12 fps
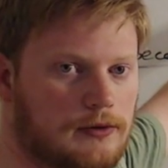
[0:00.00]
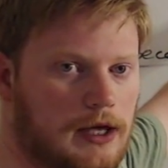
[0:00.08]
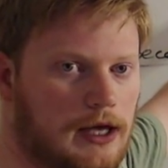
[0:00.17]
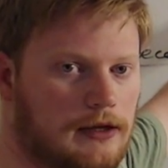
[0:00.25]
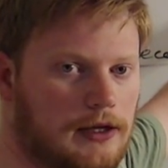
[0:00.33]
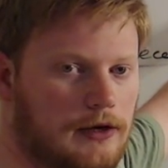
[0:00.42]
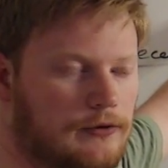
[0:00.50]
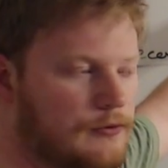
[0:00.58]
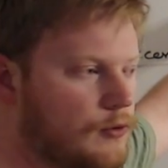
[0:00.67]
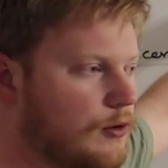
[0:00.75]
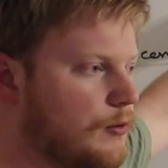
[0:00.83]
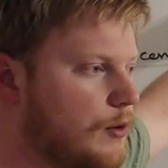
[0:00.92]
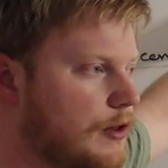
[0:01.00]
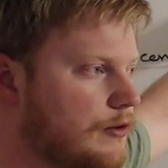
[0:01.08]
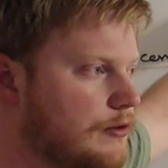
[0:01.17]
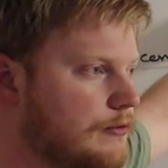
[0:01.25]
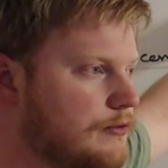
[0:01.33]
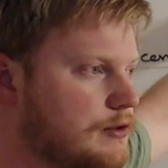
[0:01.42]
and therefore
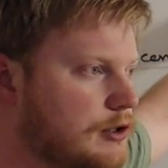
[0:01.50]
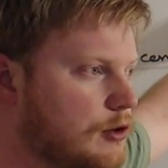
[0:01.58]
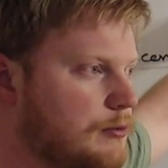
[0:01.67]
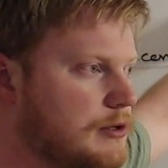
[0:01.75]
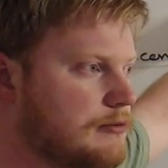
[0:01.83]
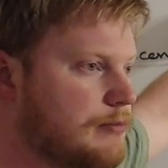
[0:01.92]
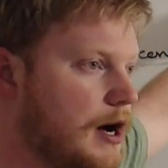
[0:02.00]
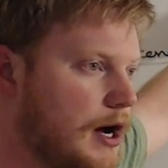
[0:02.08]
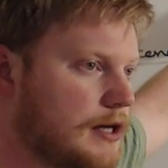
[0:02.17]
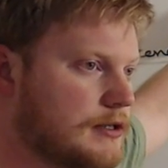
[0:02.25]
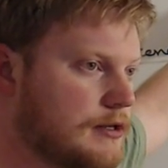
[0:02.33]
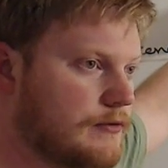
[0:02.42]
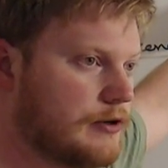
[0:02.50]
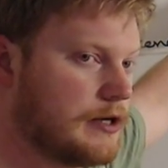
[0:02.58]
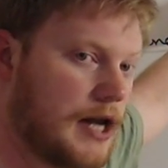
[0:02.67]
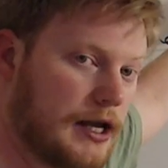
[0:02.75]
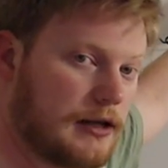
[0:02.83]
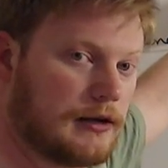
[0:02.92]
whether the slope is positive or
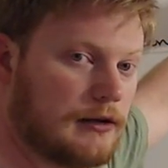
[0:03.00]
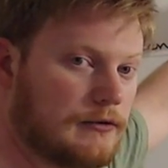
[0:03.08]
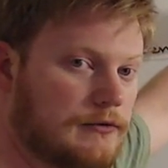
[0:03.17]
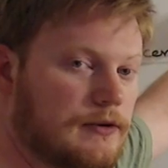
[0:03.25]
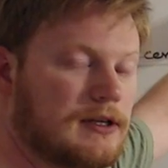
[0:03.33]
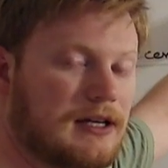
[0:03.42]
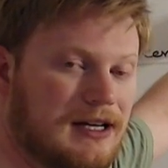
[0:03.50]
negative